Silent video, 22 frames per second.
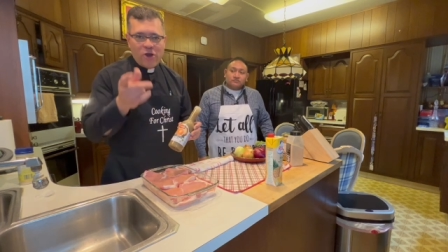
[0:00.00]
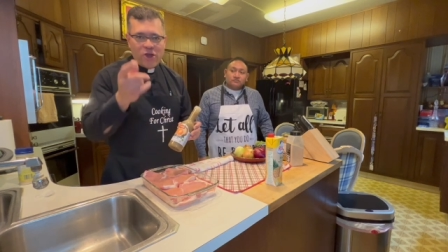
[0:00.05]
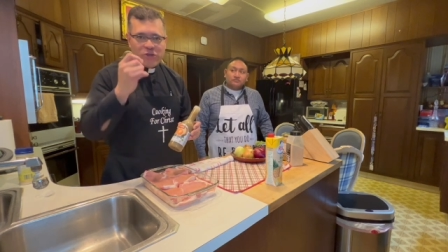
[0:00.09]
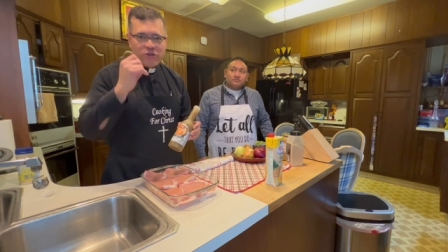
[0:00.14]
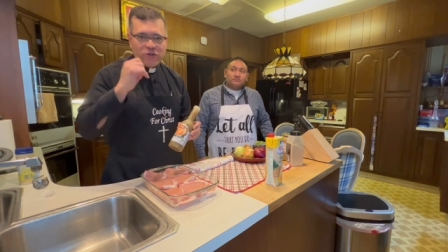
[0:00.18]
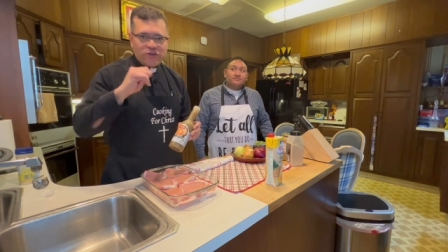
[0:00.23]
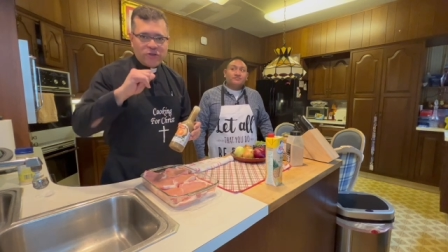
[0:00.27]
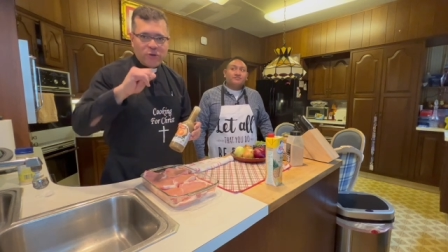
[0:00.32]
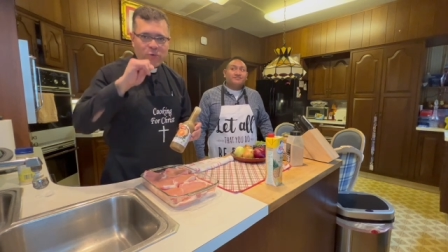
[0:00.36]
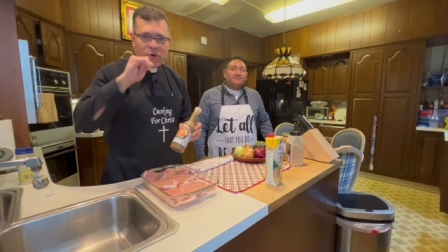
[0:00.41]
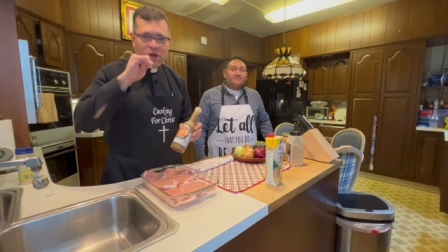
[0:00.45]

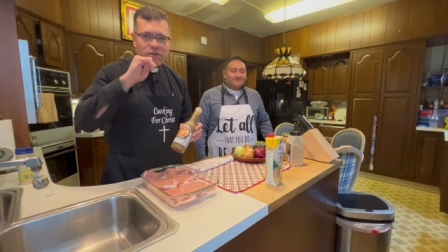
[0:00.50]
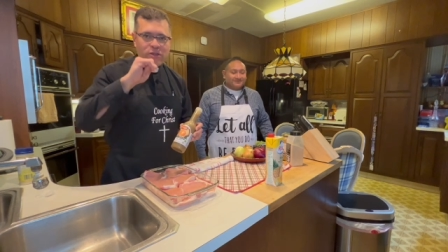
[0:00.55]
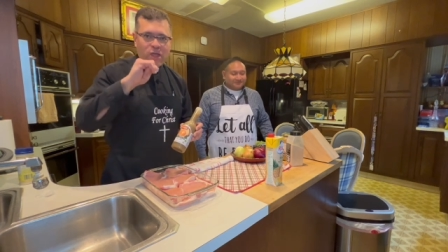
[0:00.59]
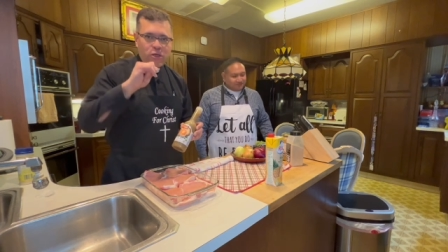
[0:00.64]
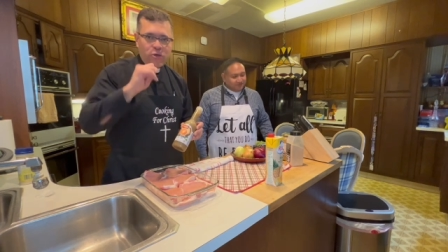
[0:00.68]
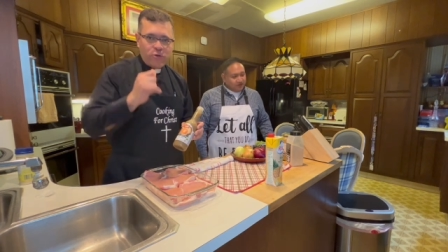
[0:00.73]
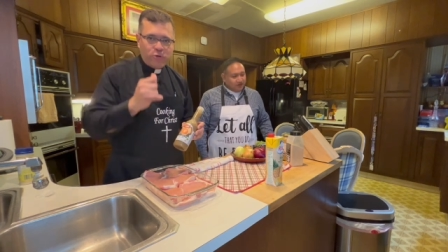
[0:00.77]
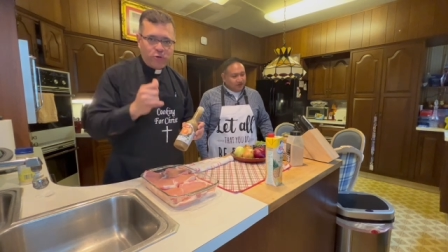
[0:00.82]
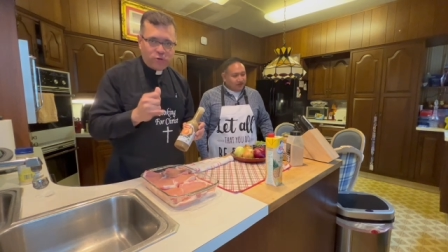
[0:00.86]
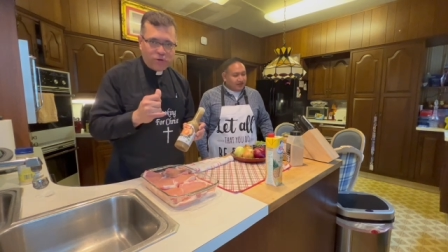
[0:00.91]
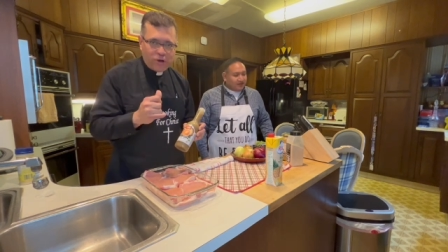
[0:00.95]
is the one that
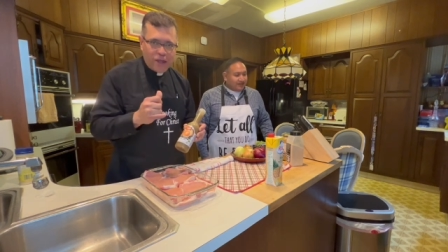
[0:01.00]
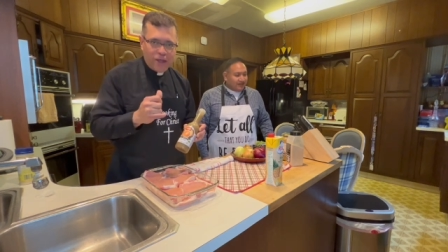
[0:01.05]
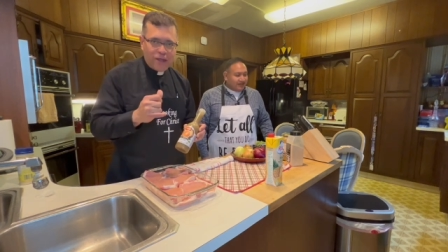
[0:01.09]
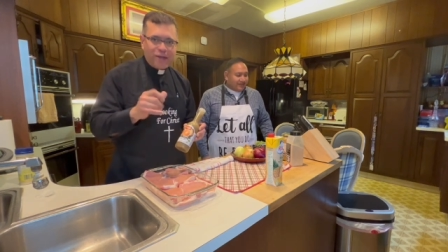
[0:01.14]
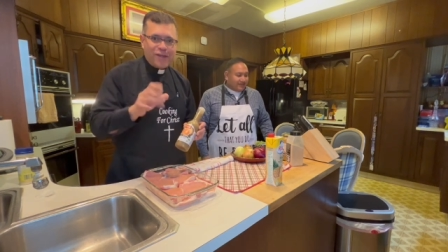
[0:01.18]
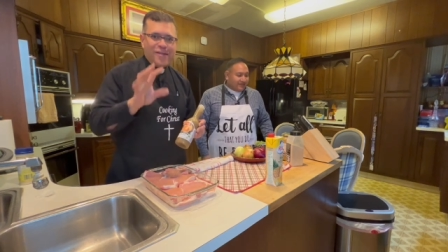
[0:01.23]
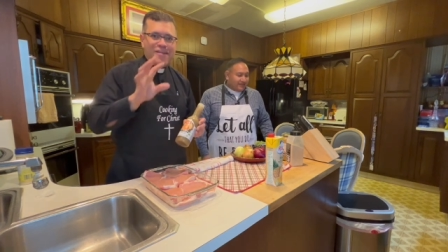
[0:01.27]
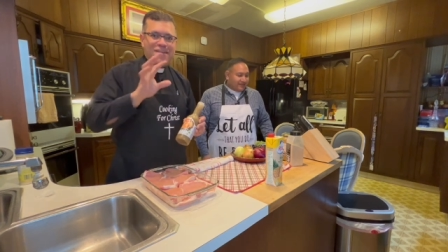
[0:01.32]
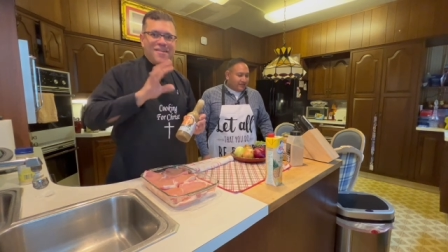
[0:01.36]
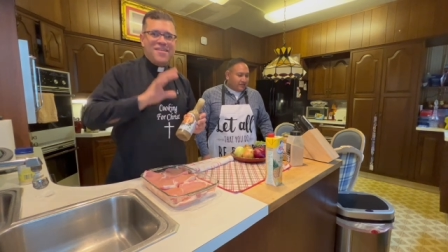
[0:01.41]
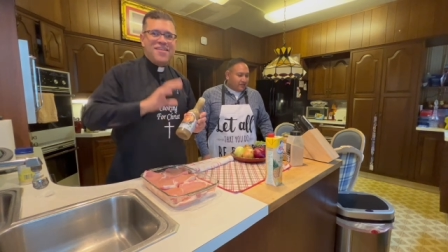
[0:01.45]
you drink.
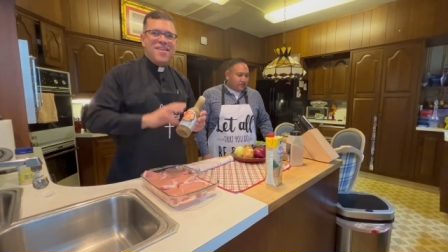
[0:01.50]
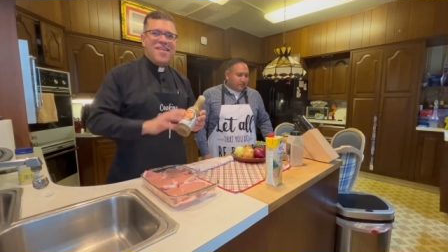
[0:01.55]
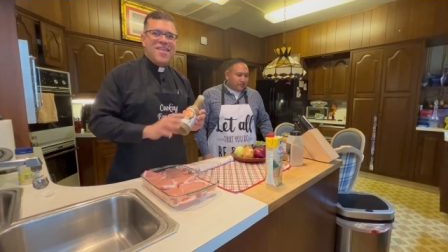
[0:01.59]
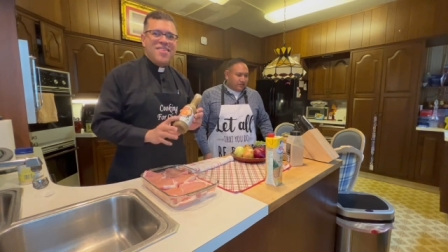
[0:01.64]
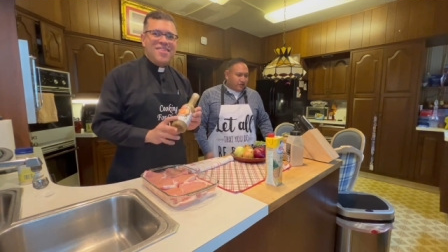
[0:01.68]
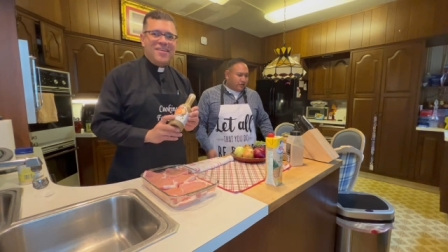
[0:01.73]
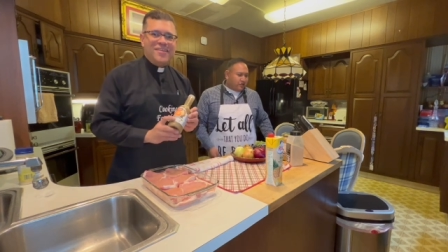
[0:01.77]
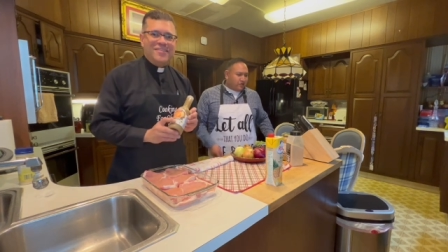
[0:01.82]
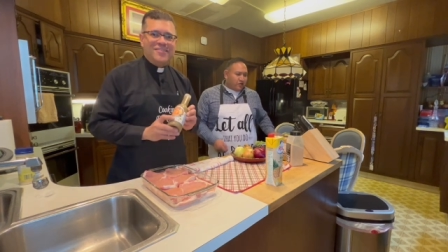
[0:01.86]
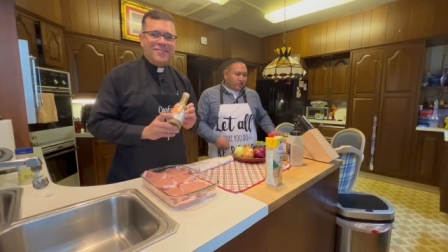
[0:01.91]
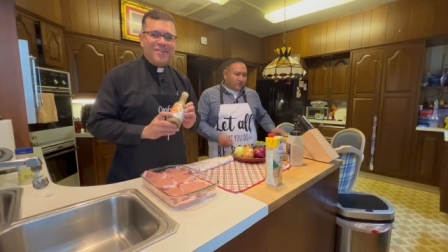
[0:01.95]

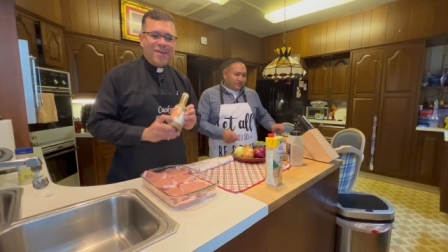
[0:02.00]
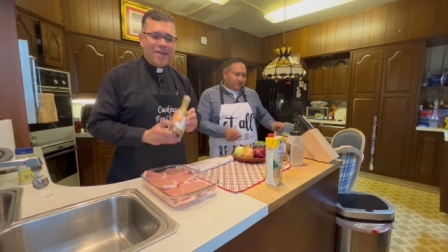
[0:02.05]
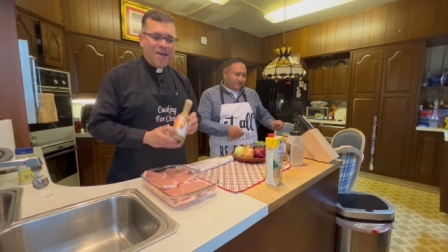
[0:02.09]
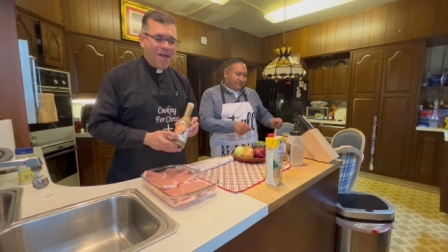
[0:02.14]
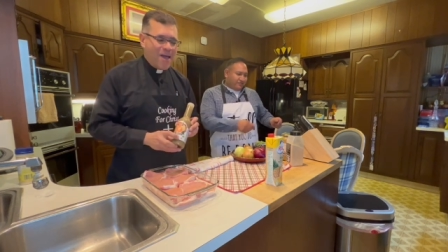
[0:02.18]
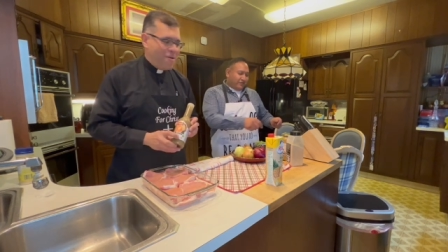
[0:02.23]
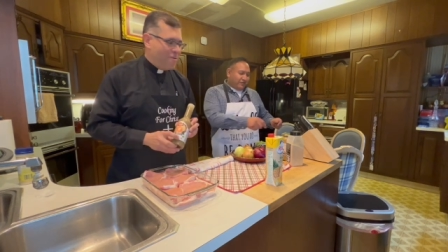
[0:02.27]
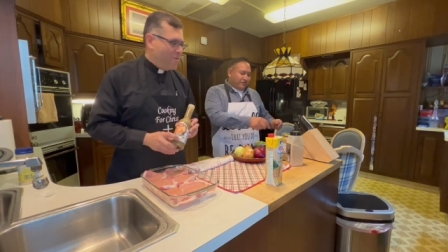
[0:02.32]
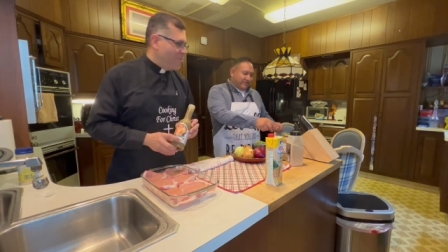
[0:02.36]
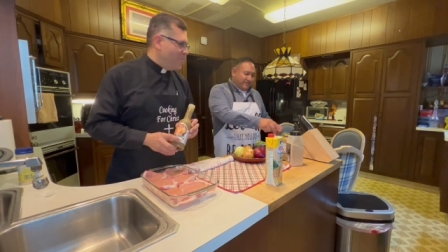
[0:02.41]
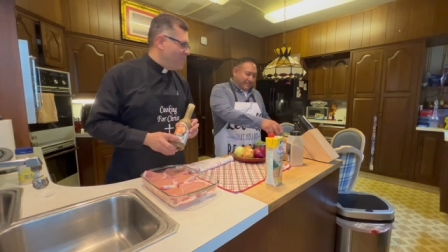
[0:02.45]

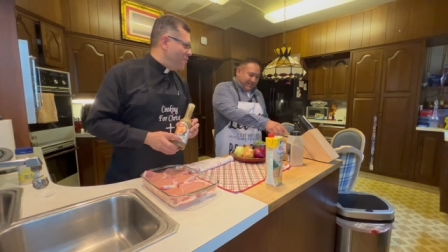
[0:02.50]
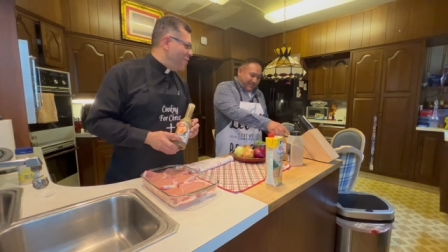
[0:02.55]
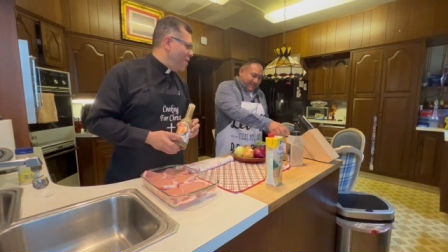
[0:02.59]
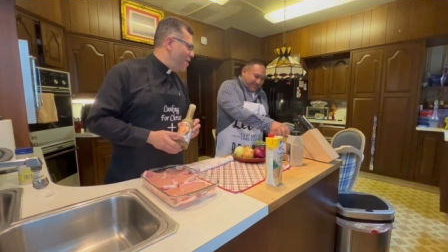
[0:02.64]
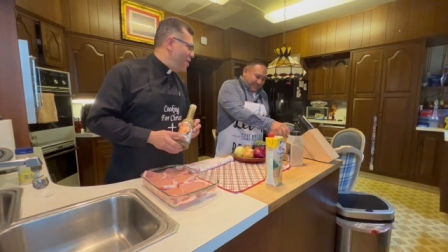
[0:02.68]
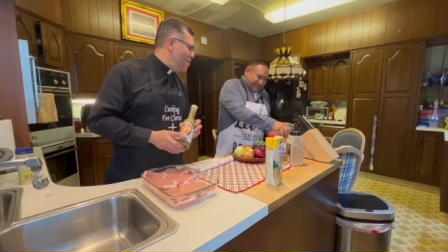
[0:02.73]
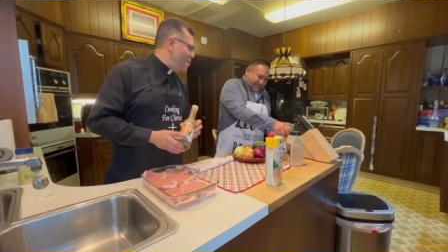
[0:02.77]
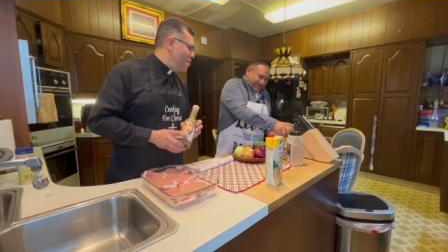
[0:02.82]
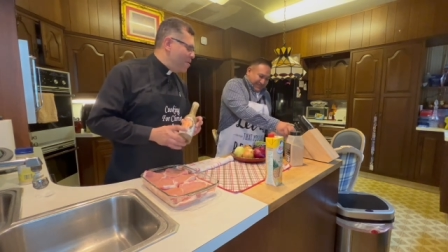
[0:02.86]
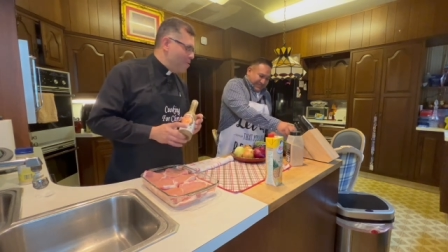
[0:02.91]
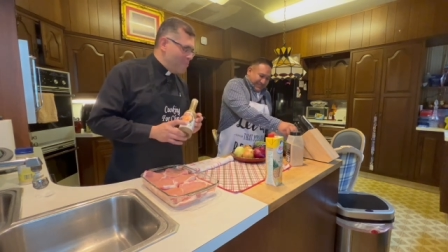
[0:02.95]

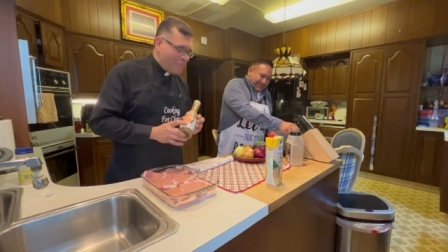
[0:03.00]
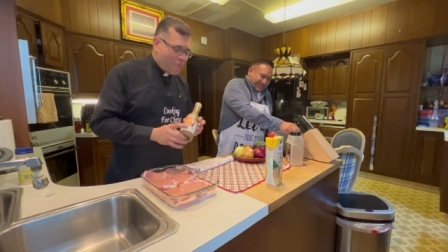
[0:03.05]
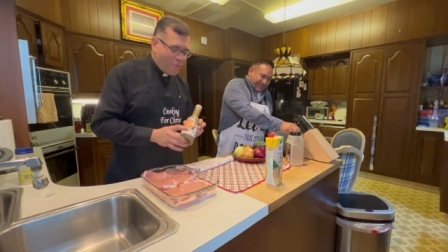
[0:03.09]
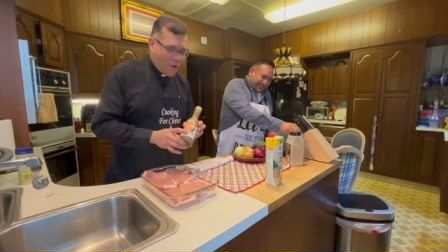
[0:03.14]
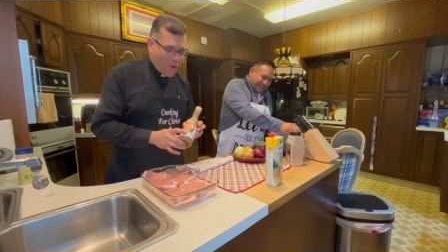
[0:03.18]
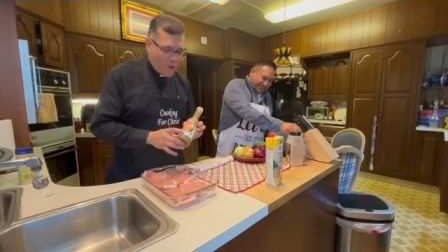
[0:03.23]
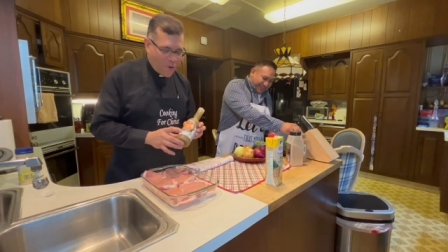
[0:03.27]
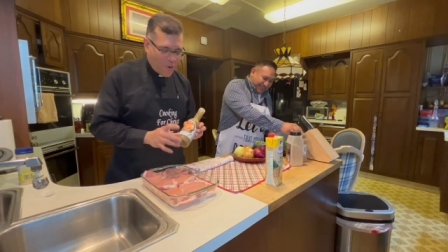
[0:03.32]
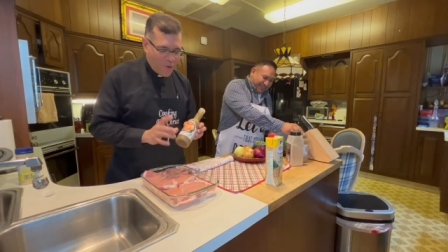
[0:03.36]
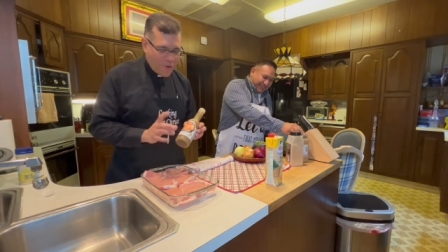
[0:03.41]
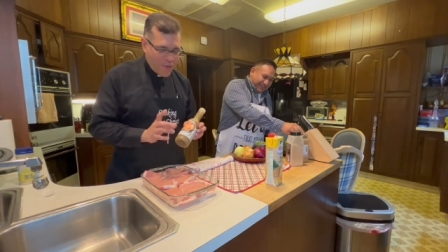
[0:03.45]

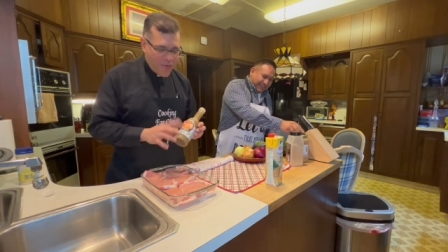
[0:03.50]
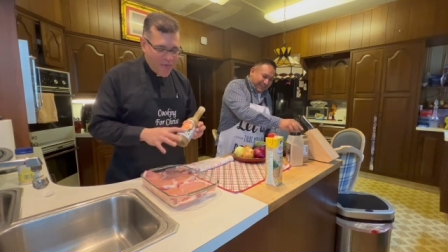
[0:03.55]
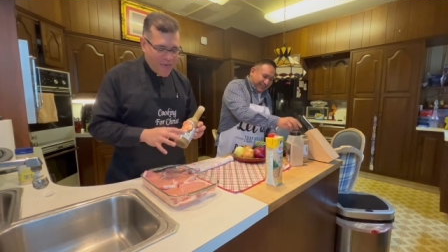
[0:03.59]
Mojo